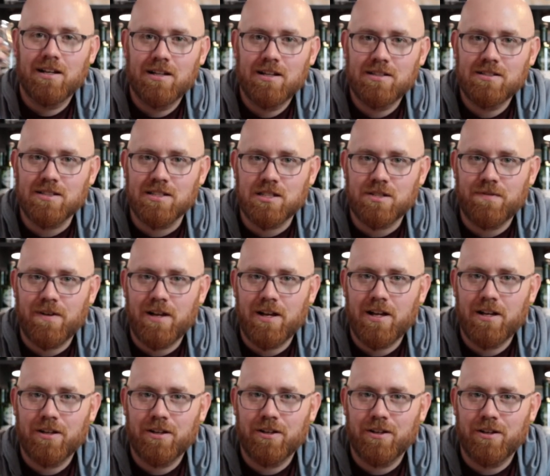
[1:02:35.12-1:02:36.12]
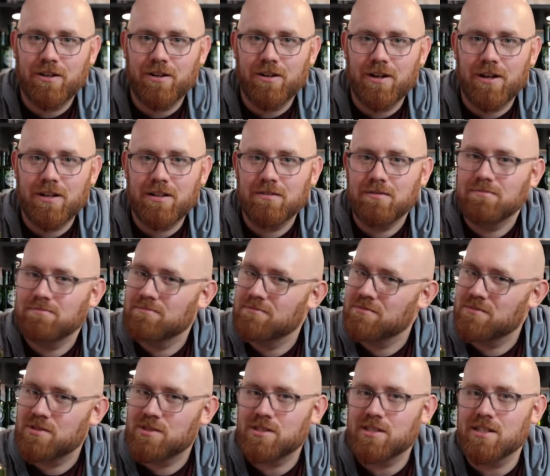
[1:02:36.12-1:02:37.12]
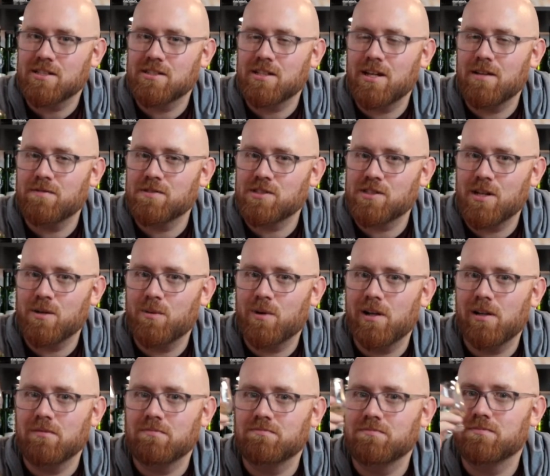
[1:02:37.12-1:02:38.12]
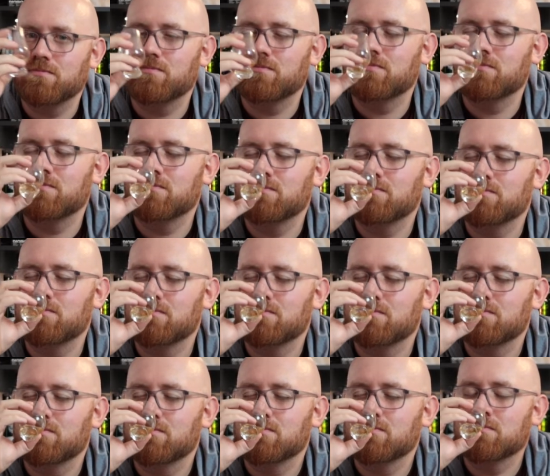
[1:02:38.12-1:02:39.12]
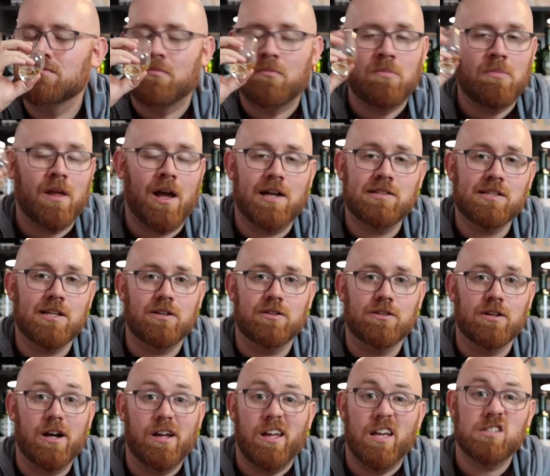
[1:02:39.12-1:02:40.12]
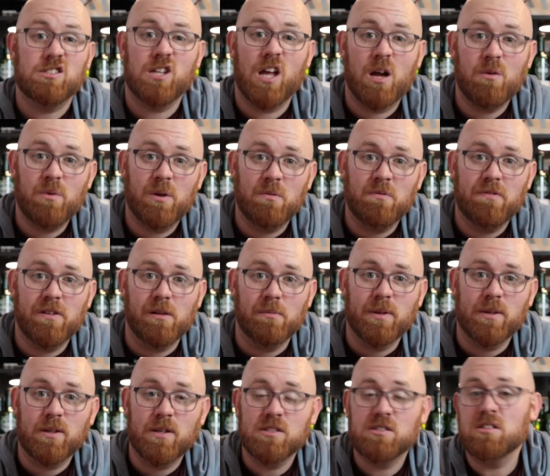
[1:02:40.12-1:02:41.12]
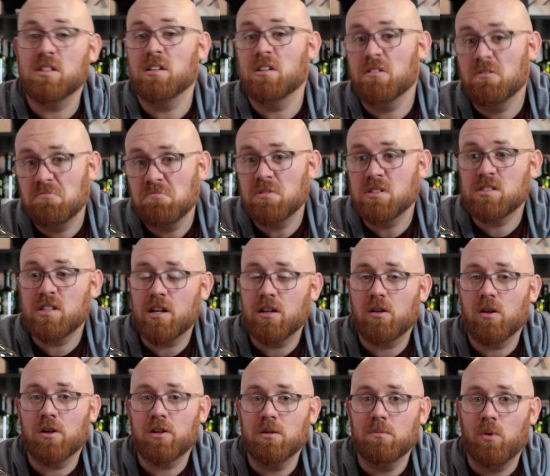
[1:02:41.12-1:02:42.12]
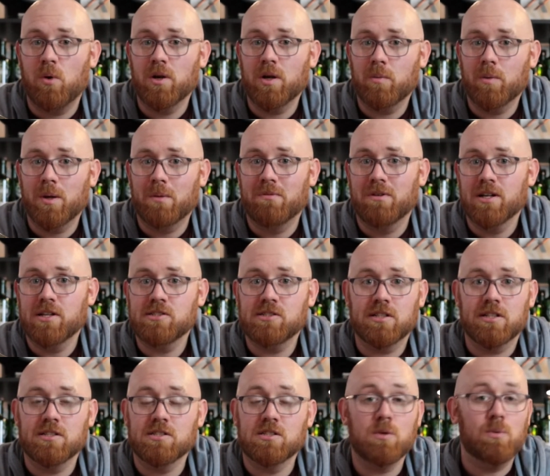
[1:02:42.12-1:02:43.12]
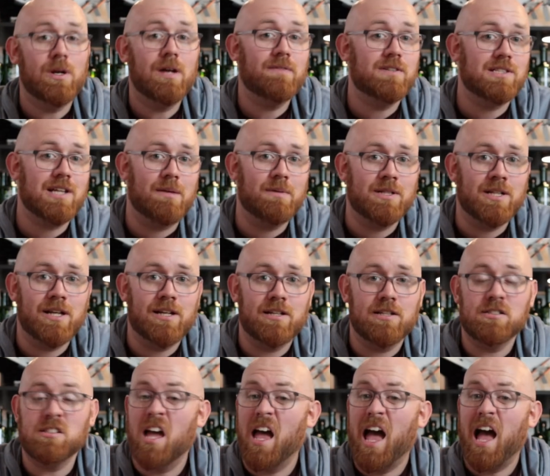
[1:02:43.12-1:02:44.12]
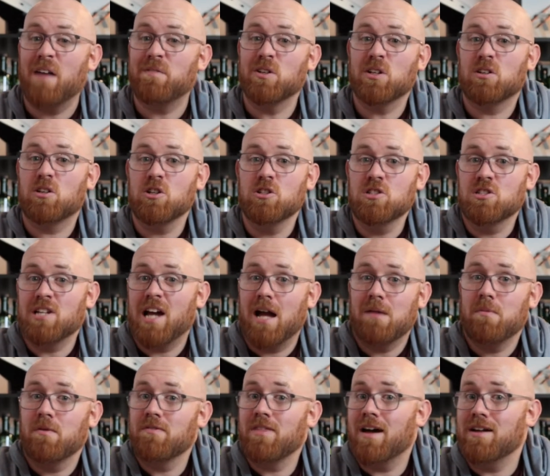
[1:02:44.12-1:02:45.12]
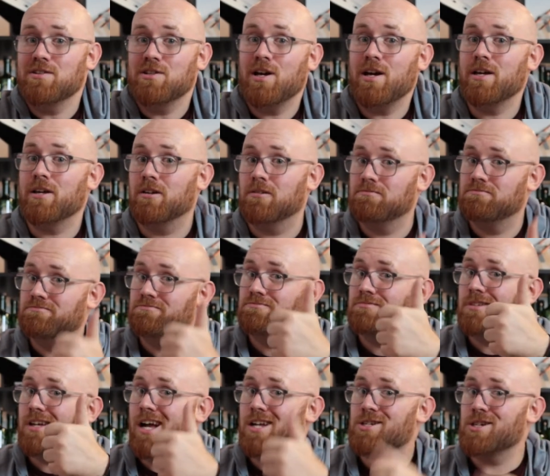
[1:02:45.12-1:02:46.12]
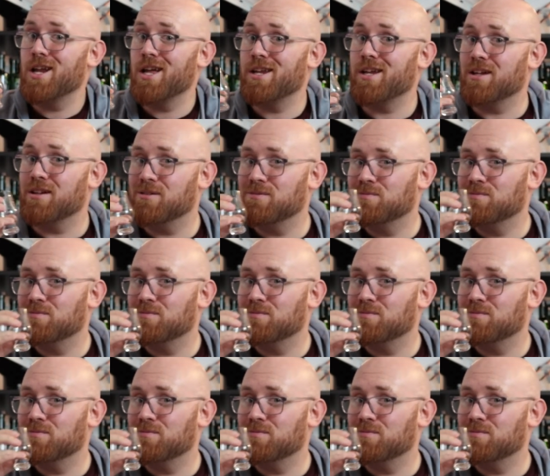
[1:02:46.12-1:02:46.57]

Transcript: Saint-Gervais, good night. Stay safe, stay well. I say good night. It's night when I'm filming this. It's 10 o'clock in the morning when I'm releasing it. So whatever time of day it is, have a good time of that day. Catch you later.